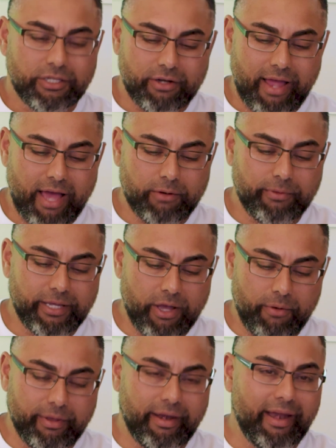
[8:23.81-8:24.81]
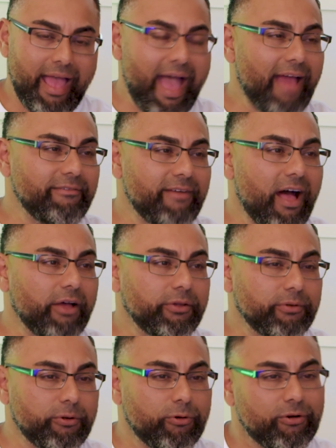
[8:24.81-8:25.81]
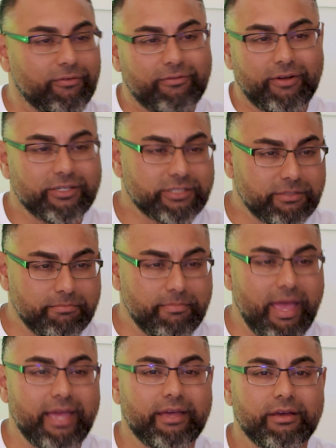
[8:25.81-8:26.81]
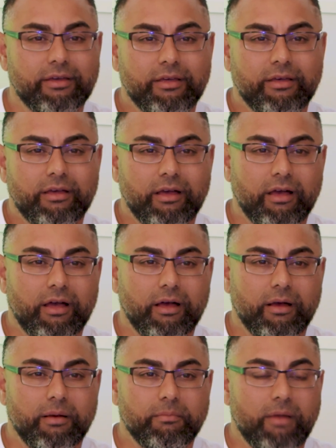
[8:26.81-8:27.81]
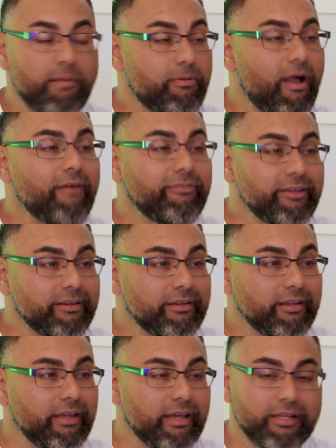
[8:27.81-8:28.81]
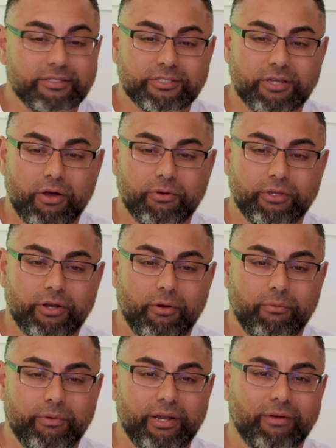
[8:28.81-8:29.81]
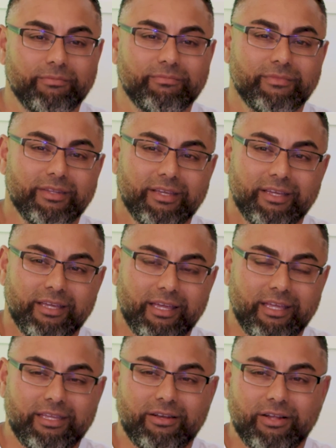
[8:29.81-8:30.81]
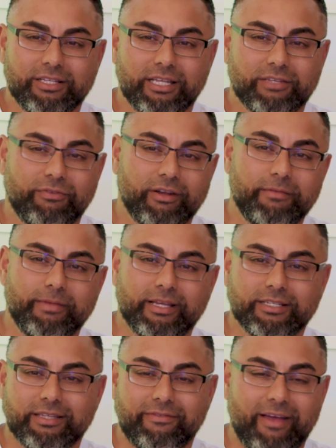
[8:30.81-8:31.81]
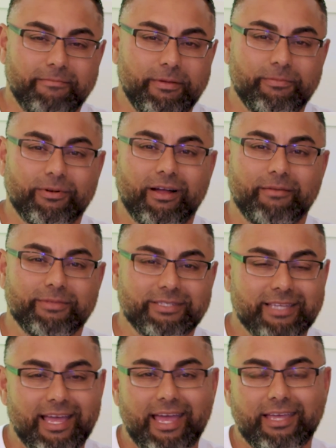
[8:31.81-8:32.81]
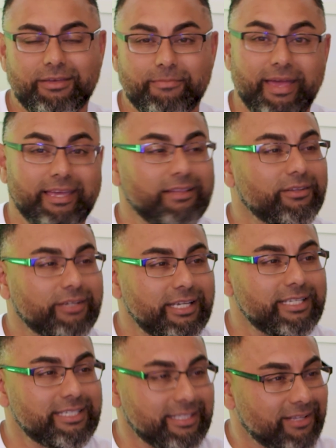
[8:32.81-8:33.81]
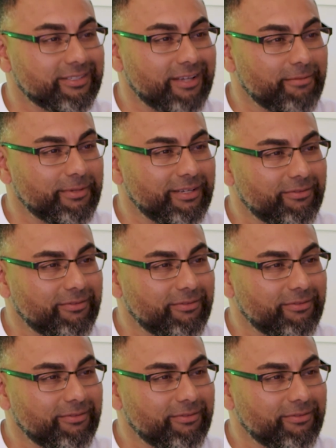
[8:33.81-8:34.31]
How do we go in and add value in order for us to make a profit? And so, we don't, it's funny because I've had people come and say, hey, you make it look easy, they'll tell me.